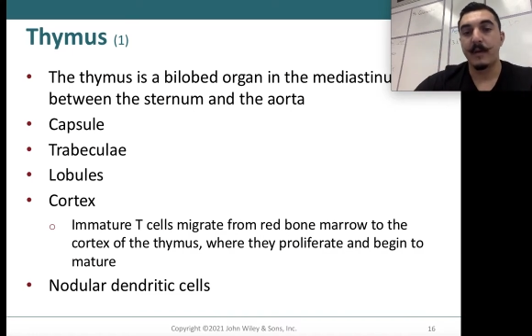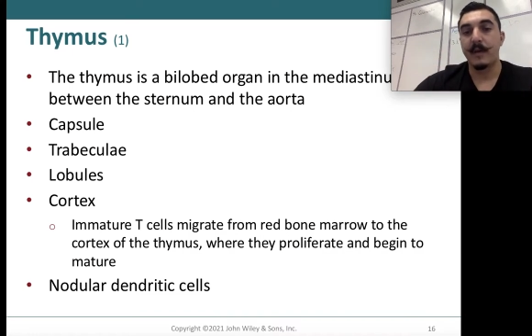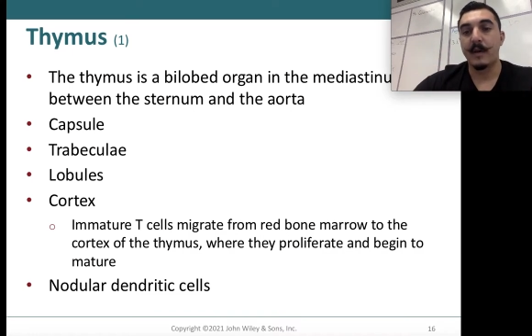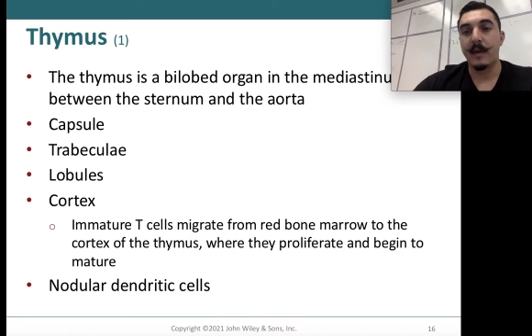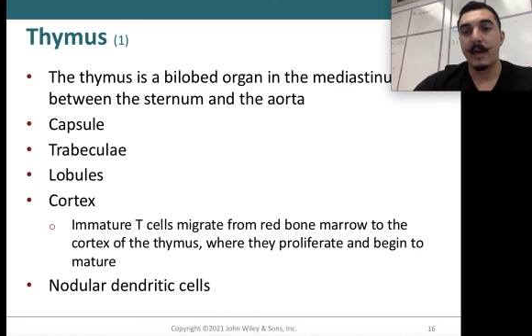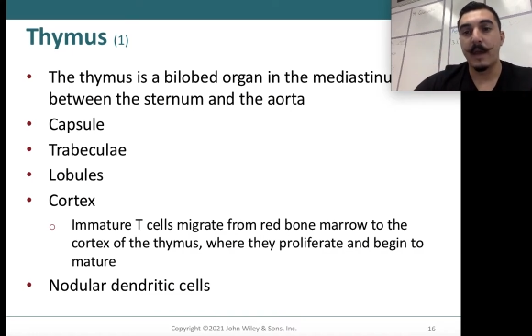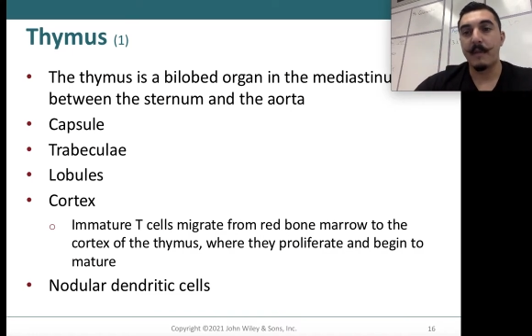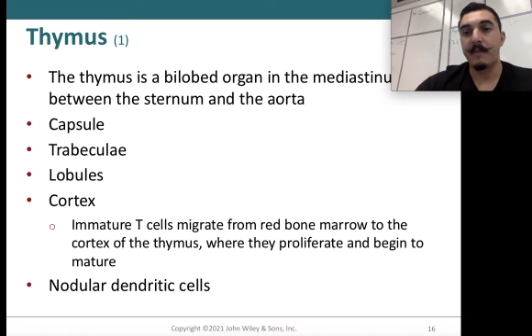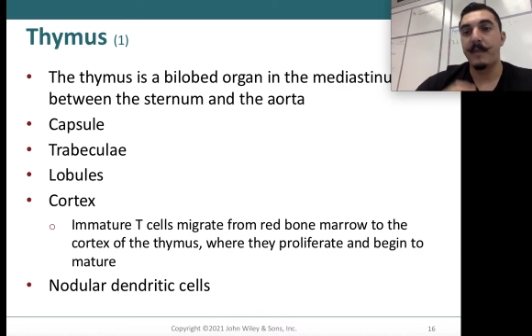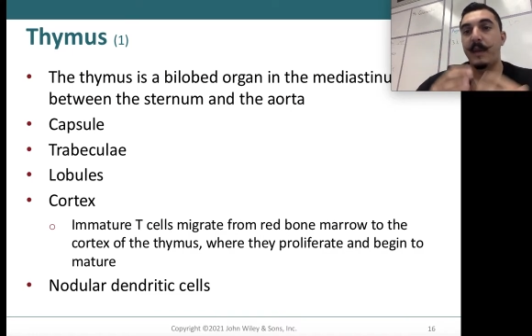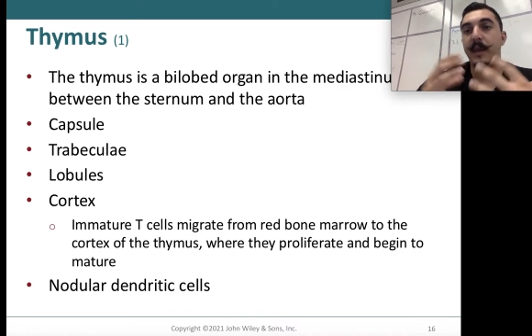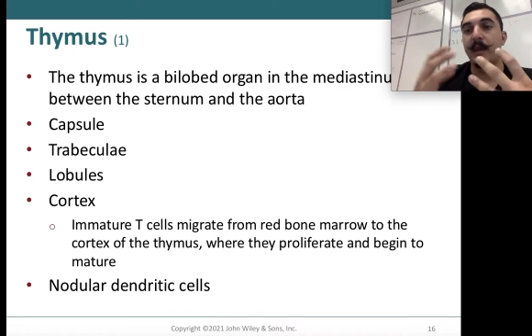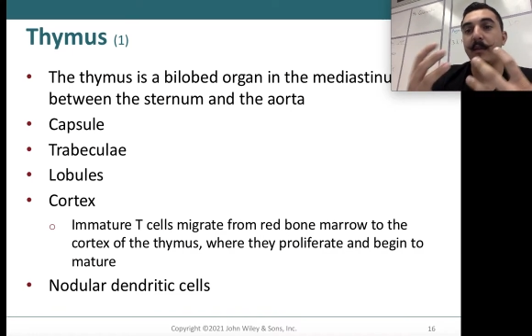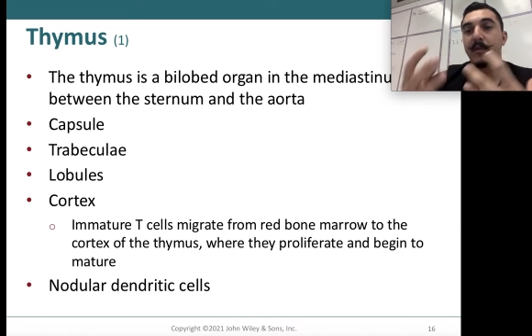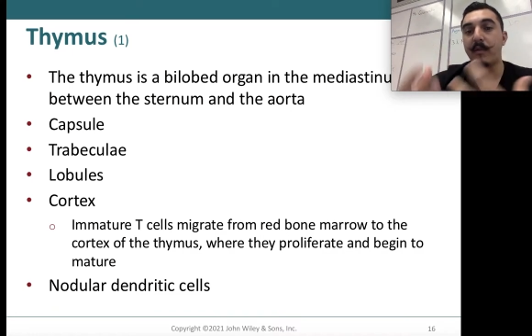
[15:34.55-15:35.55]
and
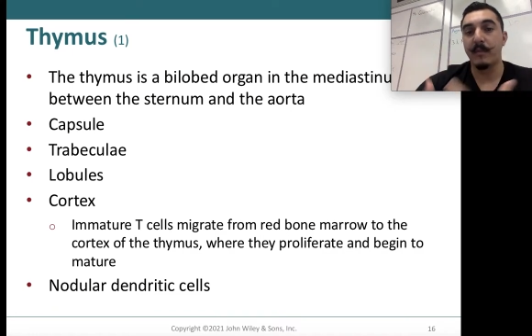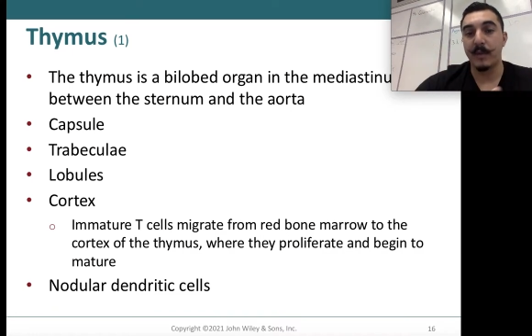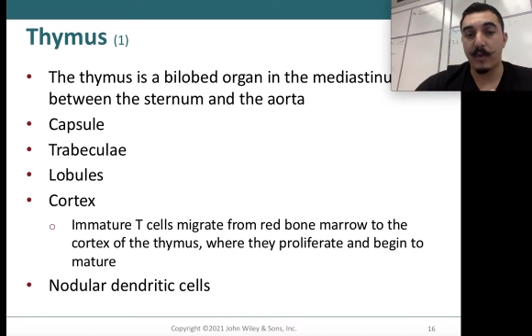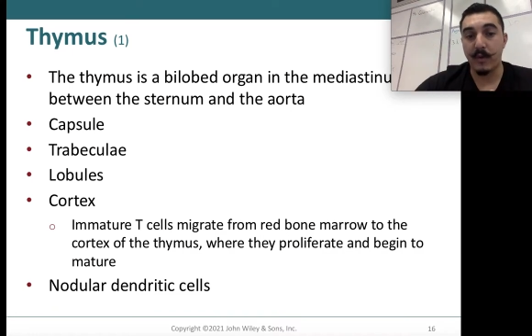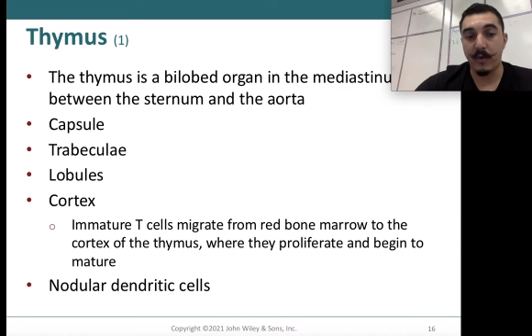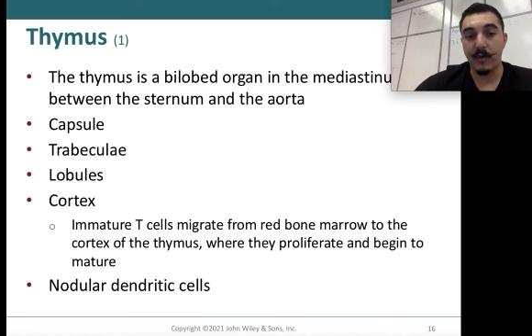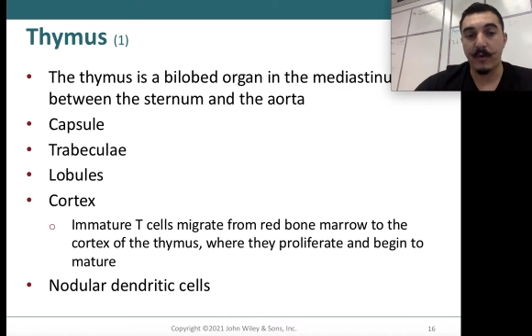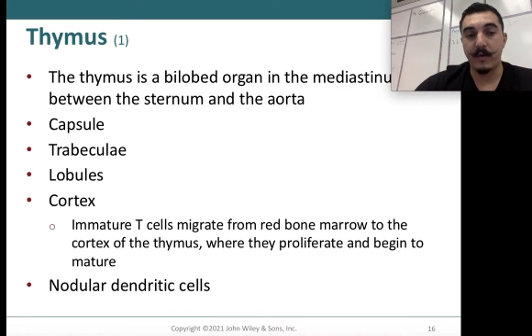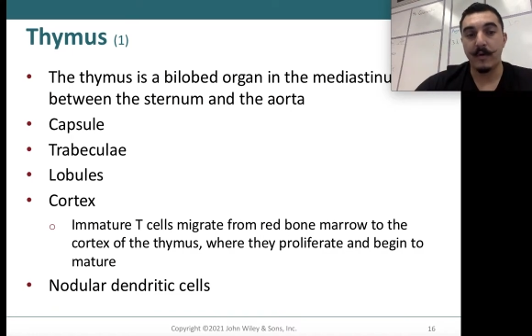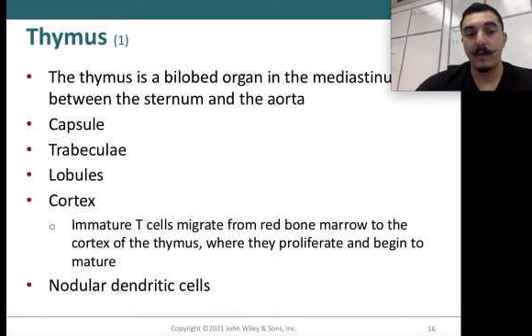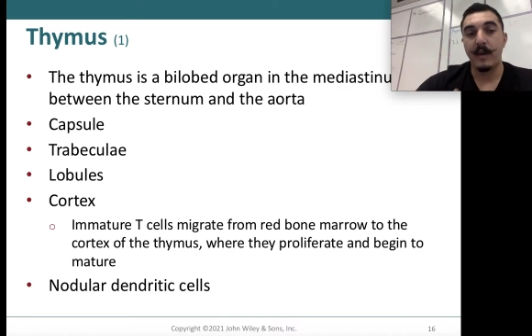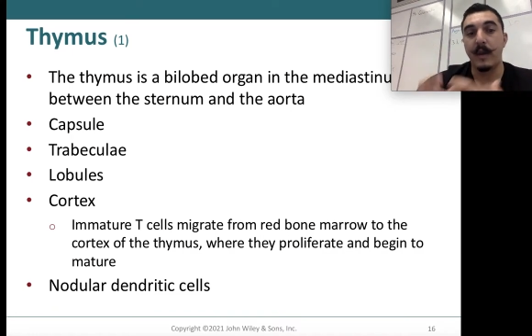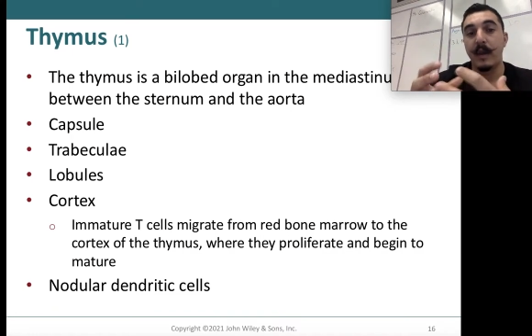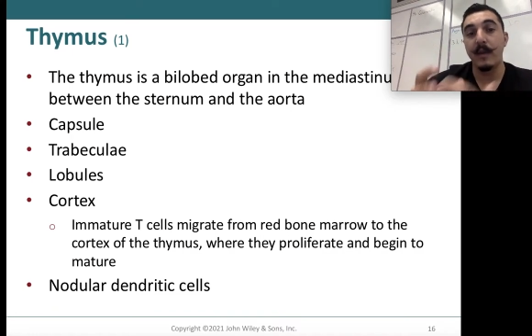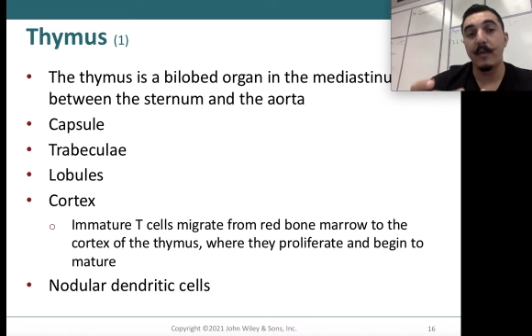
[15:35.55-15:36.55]
begin to mature
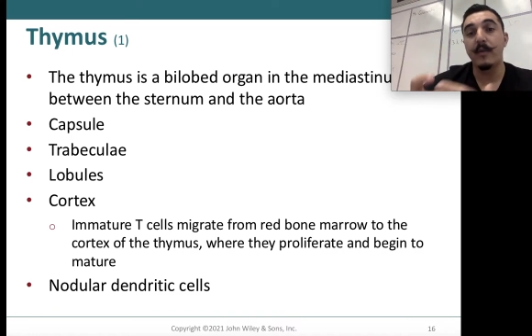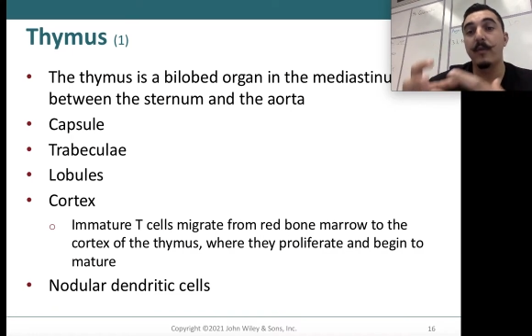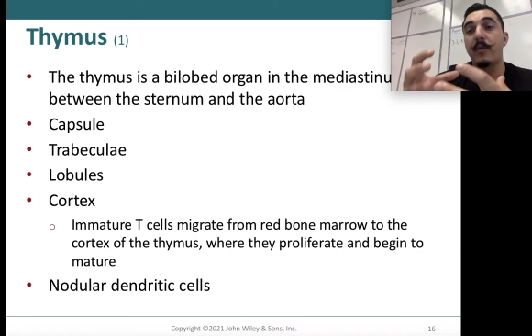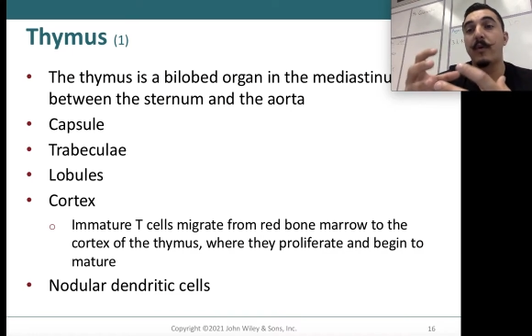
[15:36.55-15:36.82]
into